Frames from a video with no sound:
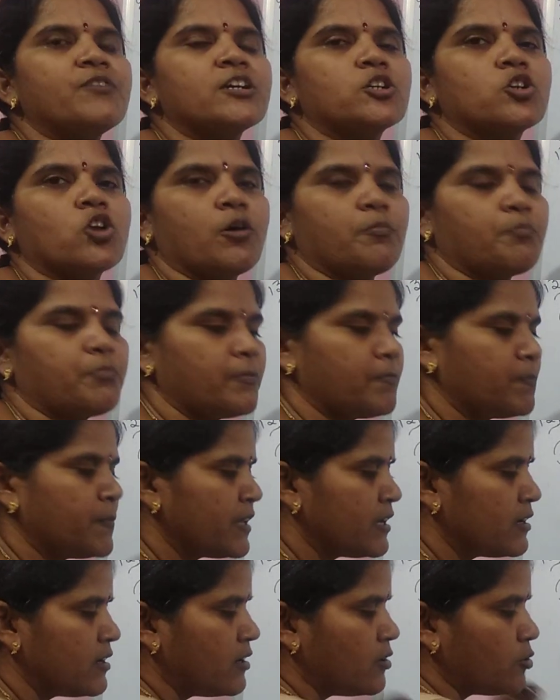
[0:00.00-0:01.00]
top.
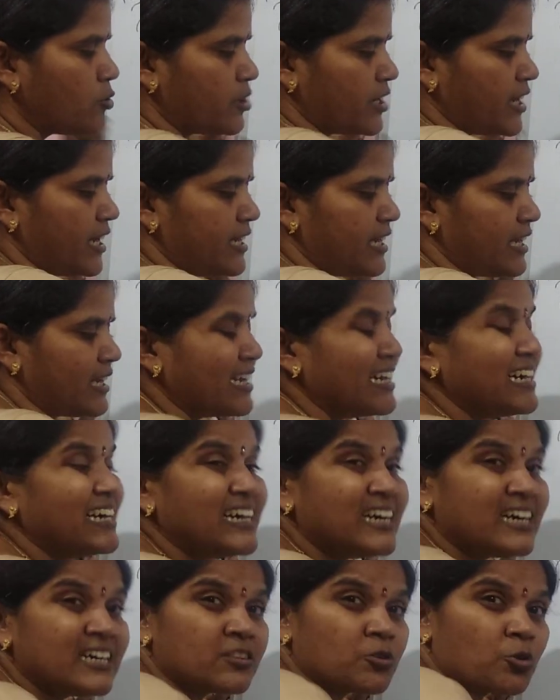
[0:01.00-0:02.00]
Rotating.
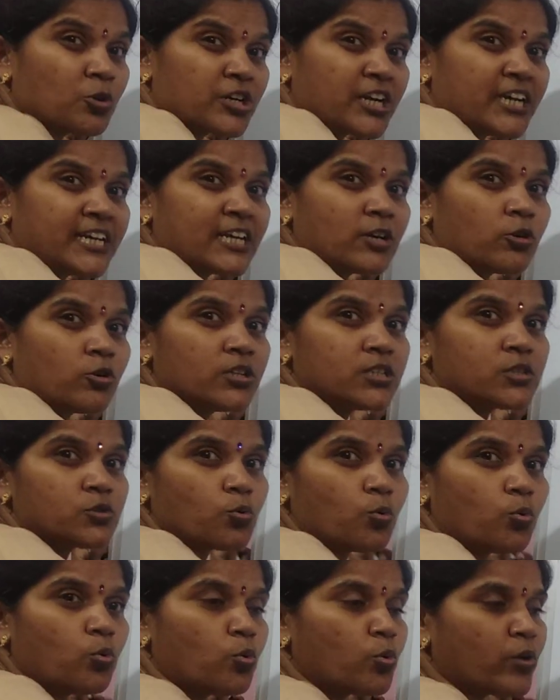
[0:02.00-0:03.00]
Earth rotating on its
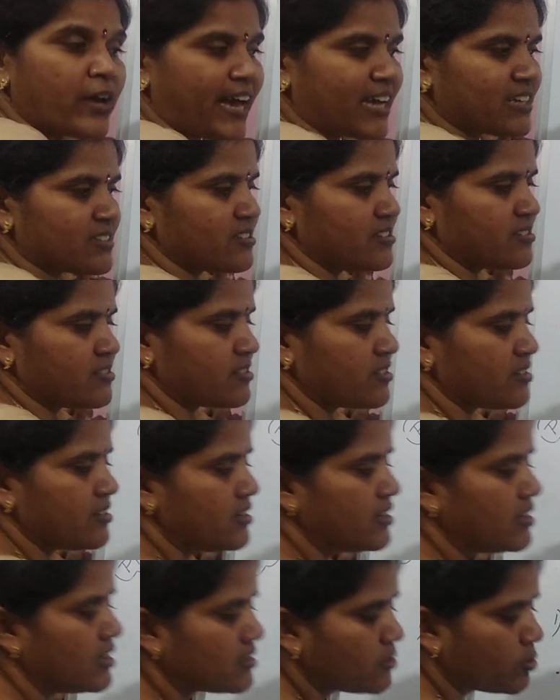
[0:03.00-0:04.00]
own axis.
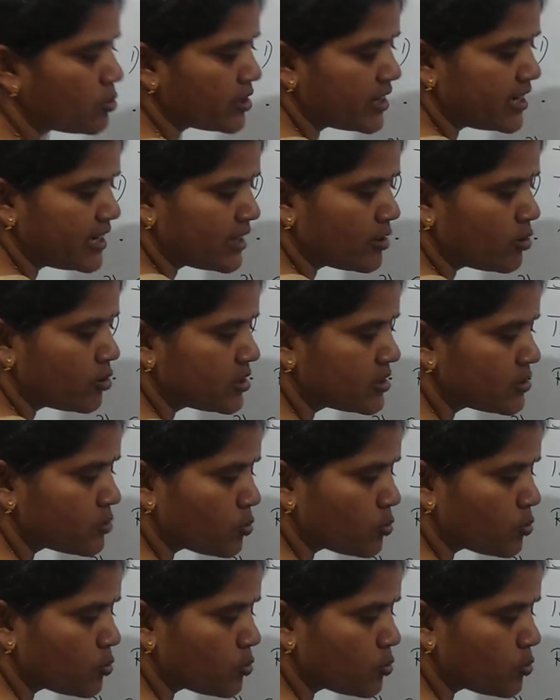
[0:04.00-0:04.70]
As rotation.